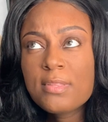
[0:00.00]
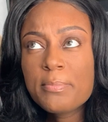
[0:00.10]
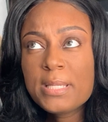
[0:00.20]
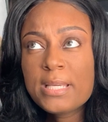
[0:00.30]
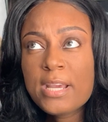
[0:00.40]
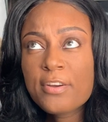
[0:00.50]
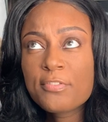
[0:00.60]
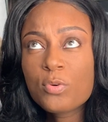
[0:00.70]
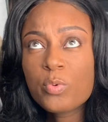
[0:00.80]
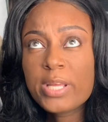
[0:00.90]
be
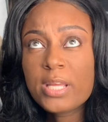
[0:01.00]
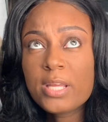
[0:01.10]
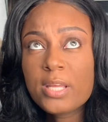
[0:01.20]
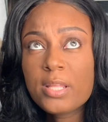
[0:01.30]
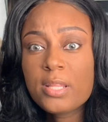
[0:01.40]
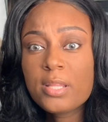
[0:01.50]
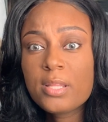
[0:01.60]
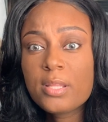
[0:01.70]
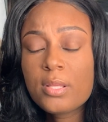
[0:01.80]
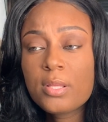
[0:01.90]
careful with
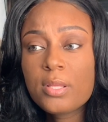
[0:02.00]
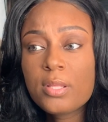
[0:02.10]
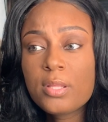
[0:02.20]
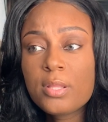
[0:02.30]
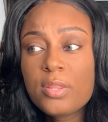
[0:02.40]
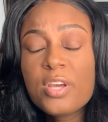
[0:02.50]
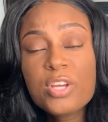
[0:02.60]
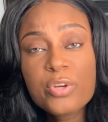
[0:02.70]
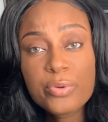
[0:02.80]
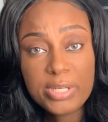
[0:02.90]
the
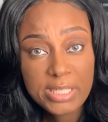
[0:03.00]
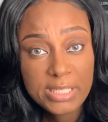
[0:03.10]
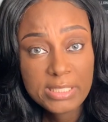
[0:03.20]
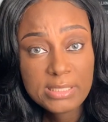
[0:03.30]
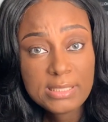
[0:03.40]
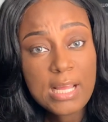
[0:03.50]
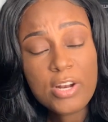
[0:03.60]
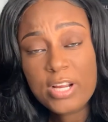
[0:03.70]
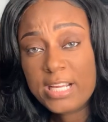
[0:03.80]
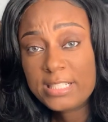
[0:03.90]
ingredients that
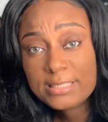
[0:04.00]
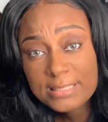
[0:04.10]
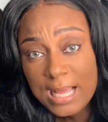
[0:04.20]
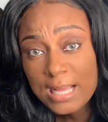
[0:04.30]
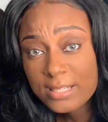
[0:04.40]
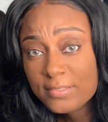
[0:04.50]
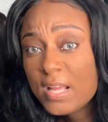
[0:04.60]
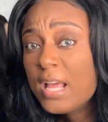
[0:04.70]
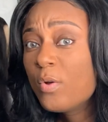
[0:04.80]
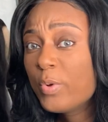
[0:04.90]
are inside of,
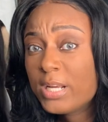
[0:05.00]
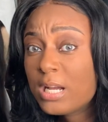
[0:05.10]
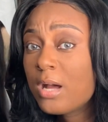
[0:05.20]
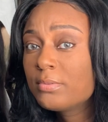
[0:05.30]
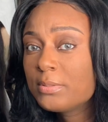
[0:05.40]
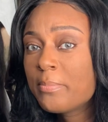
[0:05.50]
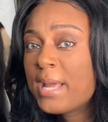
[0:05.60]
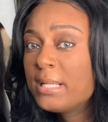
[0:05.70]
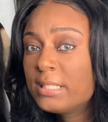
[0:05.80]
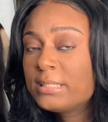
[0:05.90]
when it comes
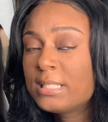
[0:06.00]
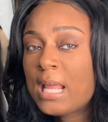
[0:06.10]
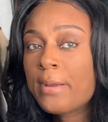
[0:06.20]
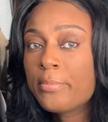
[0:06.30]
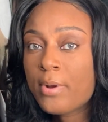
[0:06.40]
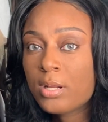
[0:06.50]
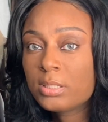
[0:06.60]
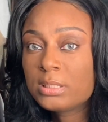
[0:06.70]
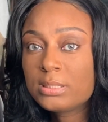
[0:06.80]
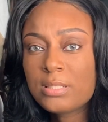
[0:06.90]
mainly to like
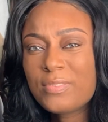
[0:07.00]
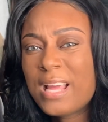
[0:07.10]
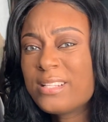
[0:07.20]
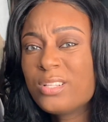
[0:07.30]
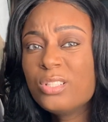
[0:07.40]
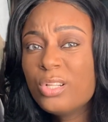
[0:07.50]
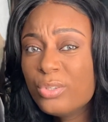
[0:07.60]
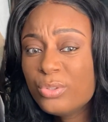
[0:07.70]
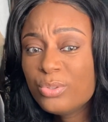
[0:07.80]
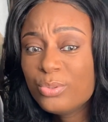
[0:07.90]
products and stuff, like the
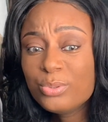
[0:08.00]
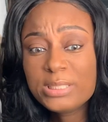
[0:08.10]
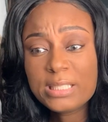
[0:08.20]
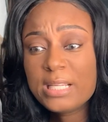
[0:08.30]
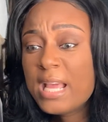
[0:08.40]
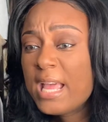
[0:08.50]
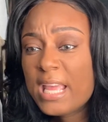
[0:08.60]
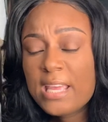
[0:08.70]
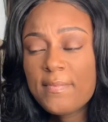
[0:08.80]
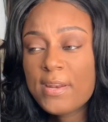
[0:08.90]
glues and
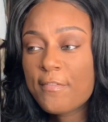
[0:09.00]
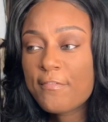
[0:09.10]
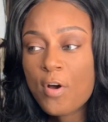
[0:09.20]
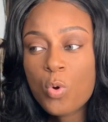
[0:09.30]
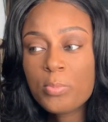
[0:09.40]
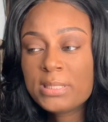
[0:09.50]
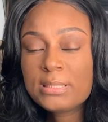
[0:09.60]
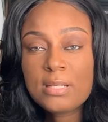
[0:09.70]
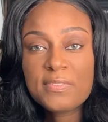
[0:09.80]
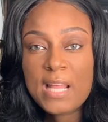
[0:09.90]
even the foam and
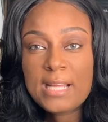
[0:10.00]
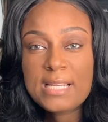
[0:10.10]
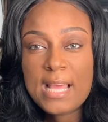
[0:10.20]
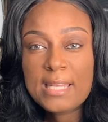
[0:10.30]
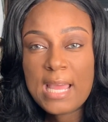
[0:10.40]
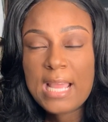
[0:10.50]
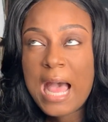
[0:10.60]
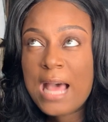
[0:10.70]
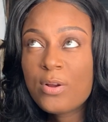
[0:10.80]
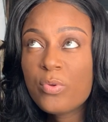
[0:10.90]
stuff like that. Like,
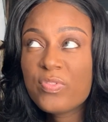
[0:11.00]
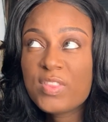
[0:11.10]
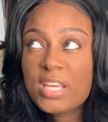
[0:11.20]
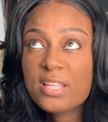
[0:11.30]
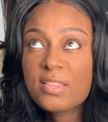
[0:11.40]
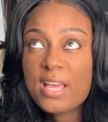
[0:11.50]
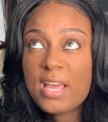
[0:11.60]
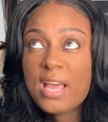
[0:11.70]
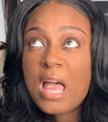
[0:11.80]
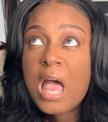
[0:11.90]
I don't think that,